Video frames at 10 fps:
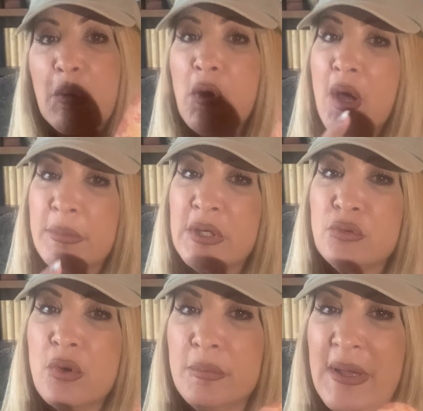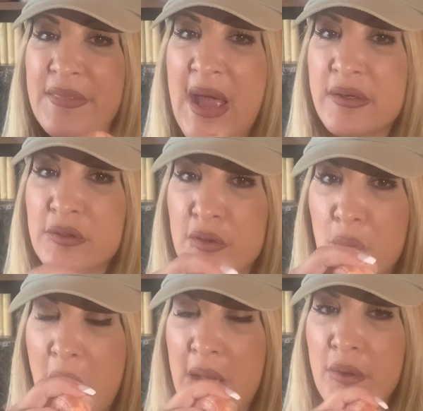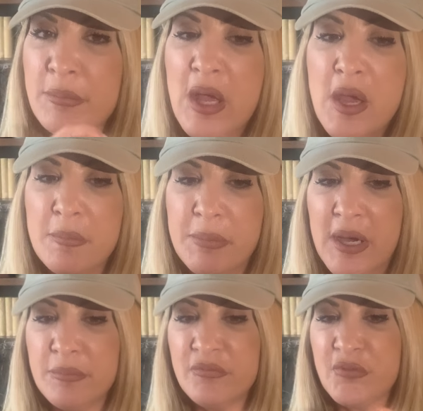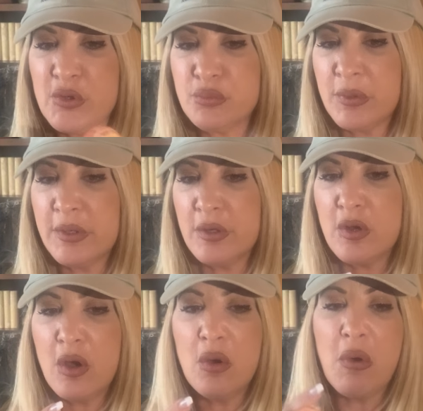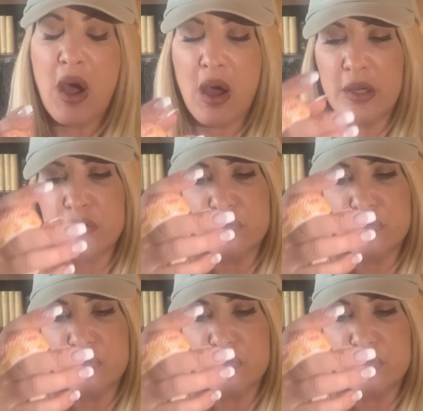Well, I'm going to talk about that in a little while. But first, we're going to go on